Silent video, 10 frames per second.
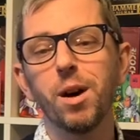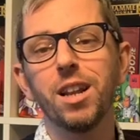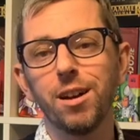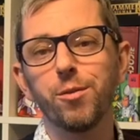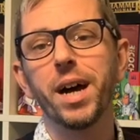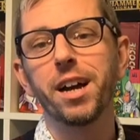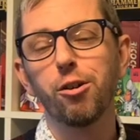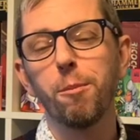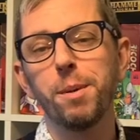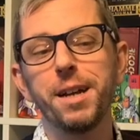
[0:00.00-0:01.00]
I love that
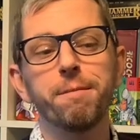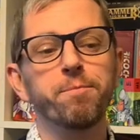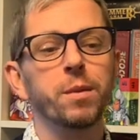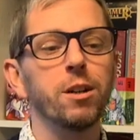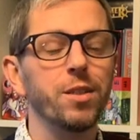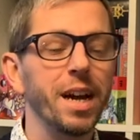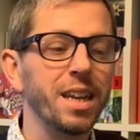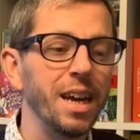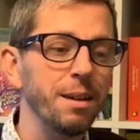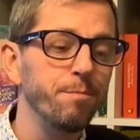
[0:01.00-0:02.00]
copy of that
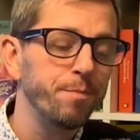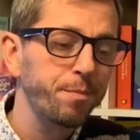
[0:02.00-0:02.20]
game.